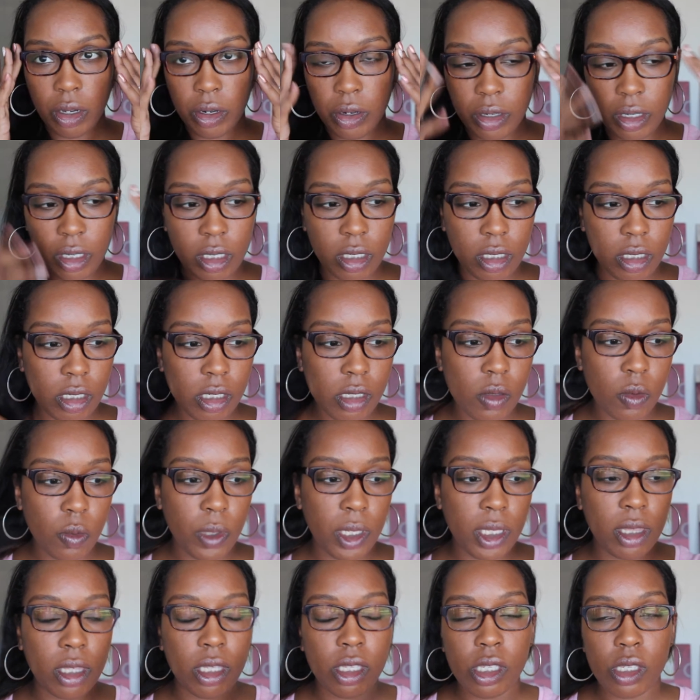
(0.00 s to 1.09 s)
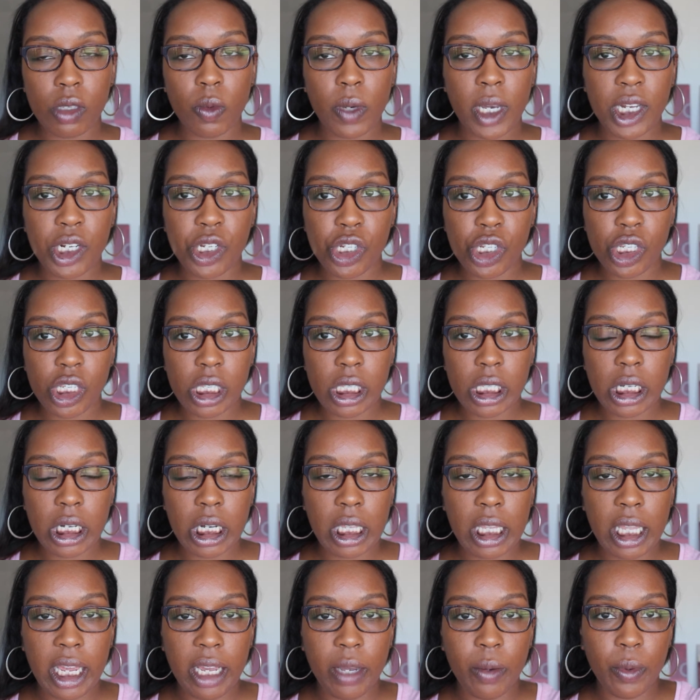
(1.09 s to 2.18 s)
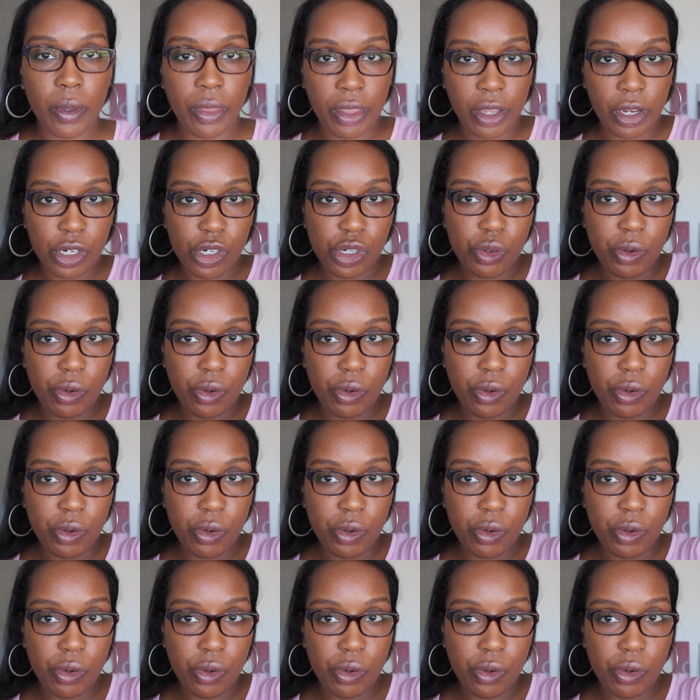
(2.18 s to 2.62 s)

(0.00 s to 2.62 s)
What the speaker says: Here is what the swatches look like when they're